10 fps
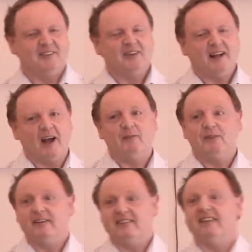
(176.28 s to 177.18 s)
and we
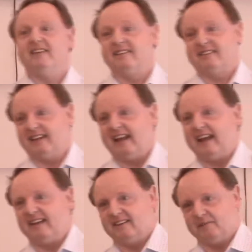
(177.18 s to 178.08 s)
hope you see this
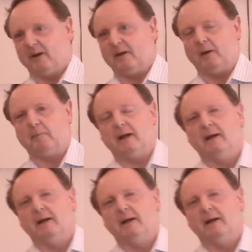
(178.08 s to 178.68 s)
today and tomorrow.